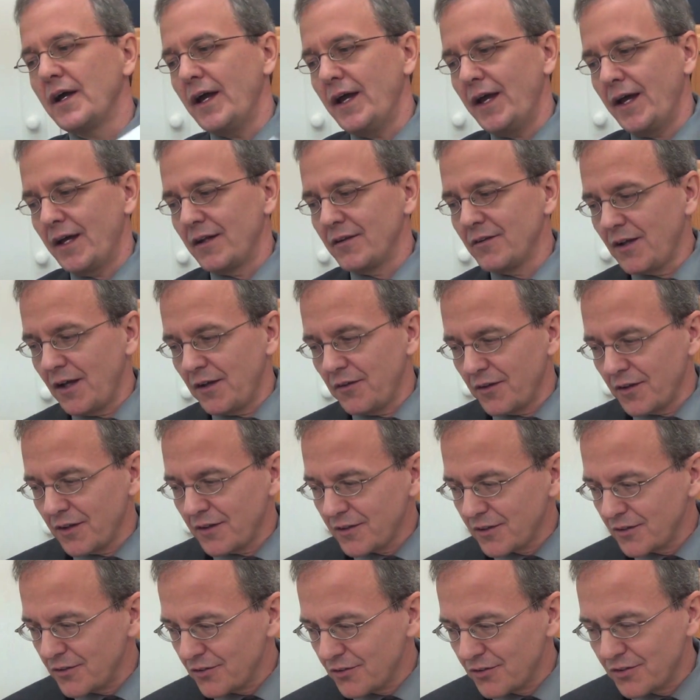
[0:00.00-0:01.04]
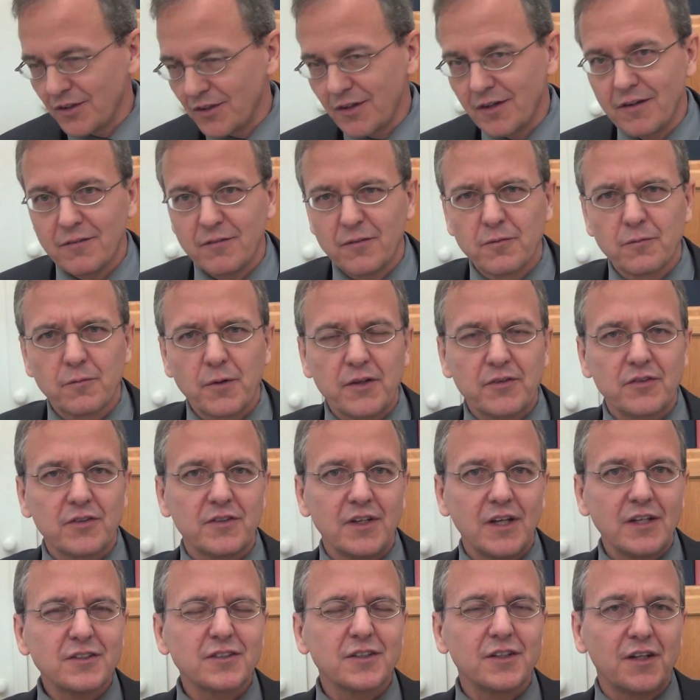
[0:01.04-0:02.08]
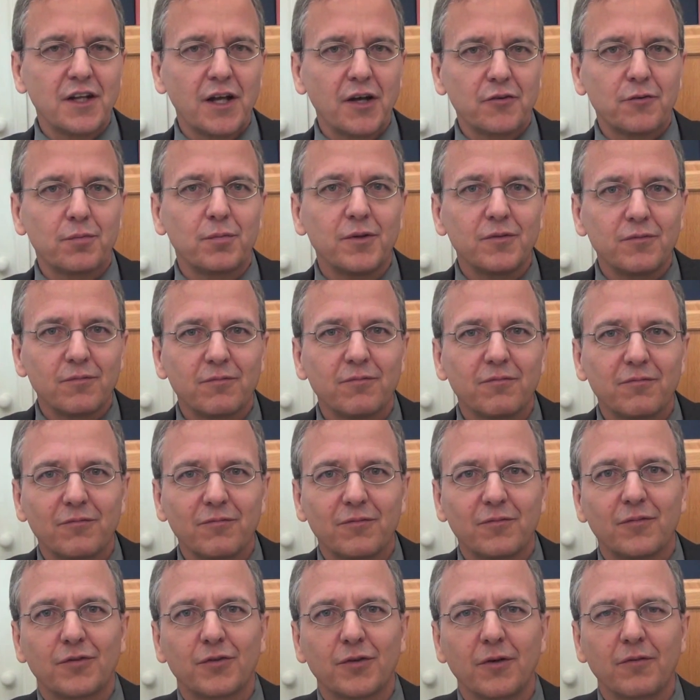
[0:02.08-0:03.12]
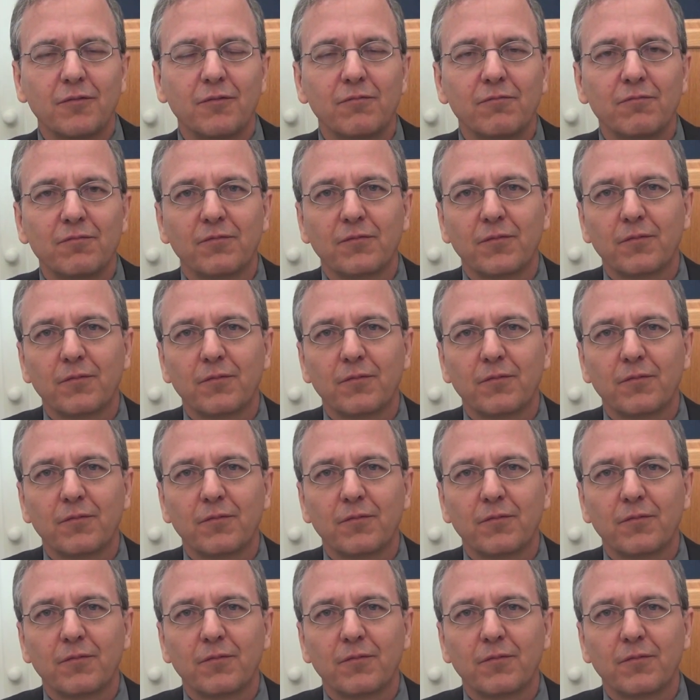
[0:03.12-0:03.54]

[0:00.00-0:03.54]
And I think his resignation announcement should